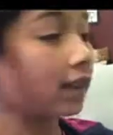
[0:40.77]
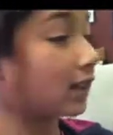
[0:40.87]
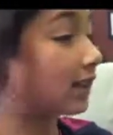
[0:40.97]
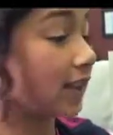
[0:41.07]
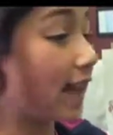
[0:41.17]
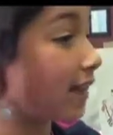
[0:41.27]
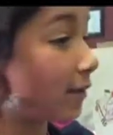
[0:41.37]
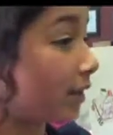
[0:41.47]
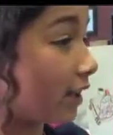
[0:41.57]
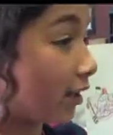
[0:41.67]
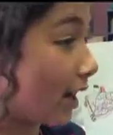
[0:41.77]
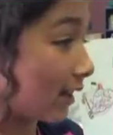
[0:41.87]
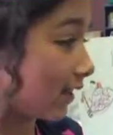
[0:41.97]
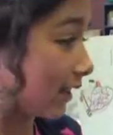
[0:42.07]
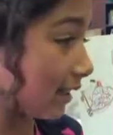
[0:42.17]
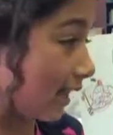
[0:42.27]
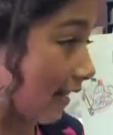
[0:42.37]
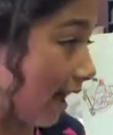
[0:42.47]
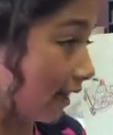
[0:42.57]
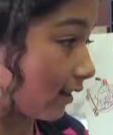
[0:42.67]
Does anyone know how to say
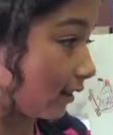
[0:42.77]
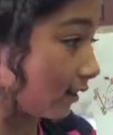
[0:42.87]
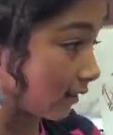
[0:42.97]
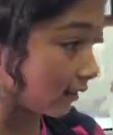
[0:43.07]
that?